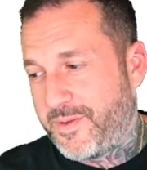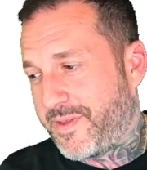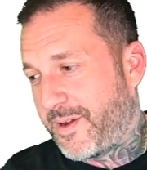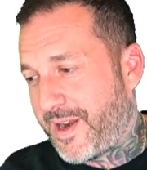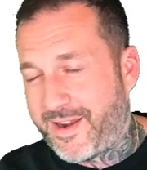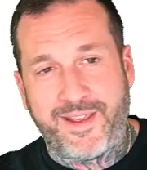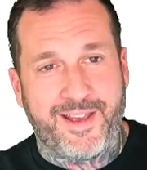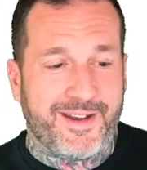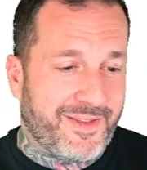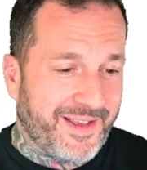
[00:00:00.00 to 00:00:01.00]
without
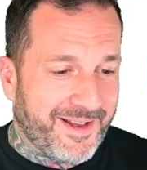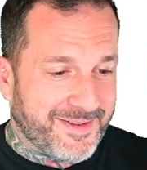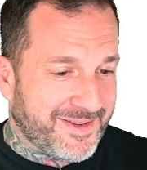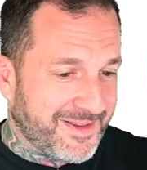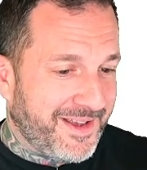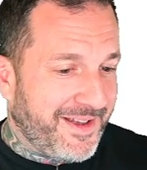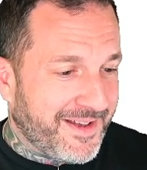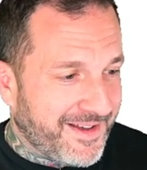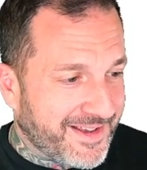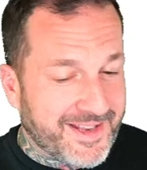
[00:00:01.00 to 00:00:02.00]
any anything else uh,